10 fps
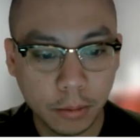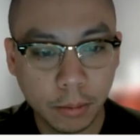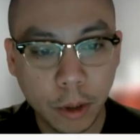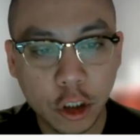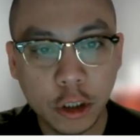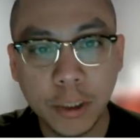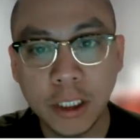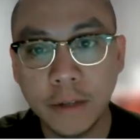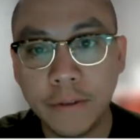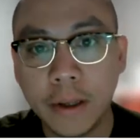most
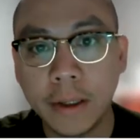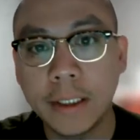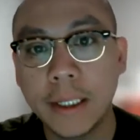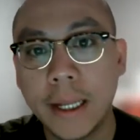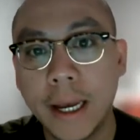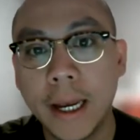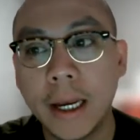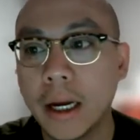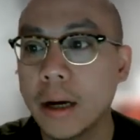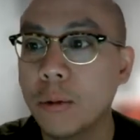specifically
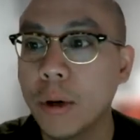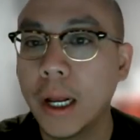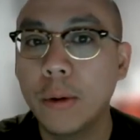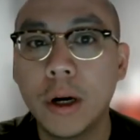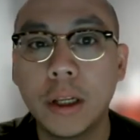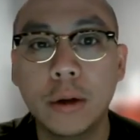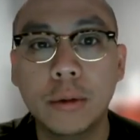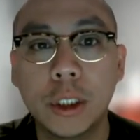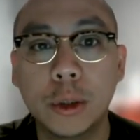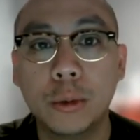today, what I want you
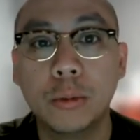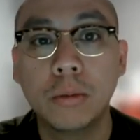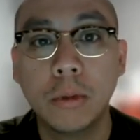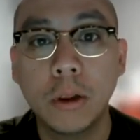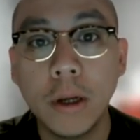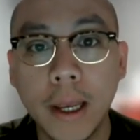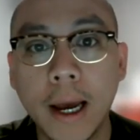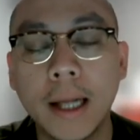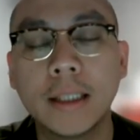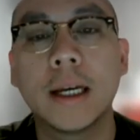to look
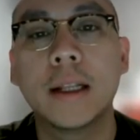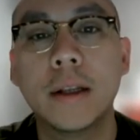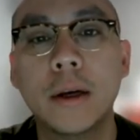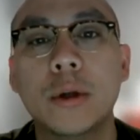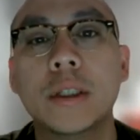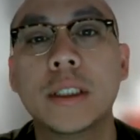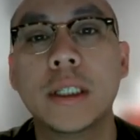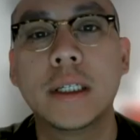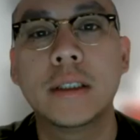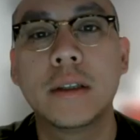at and notice
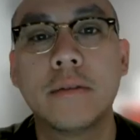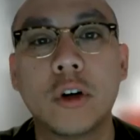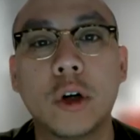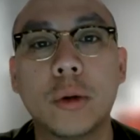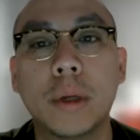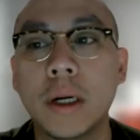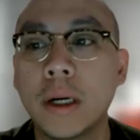is the verbs.